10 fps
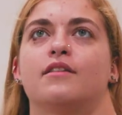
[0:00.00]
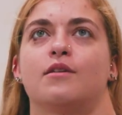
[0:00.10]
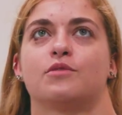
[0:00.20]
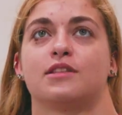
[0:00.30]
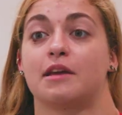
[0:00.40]
And
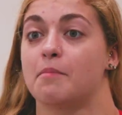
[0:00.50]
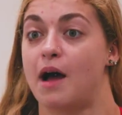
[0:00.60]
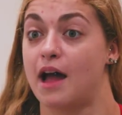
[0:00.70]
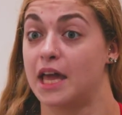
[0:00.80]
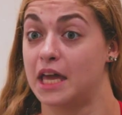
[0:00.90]
that was like
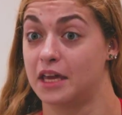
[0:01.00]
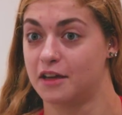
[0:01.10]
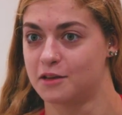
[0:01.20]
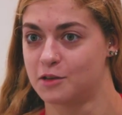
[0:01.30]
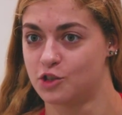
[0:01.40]

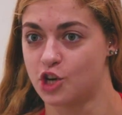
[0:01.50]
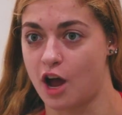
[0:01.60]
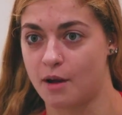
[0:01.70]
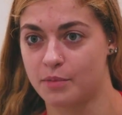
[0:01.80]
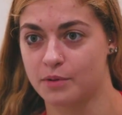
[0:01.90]
my
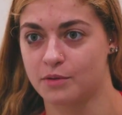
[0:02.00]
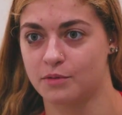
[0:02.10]
job,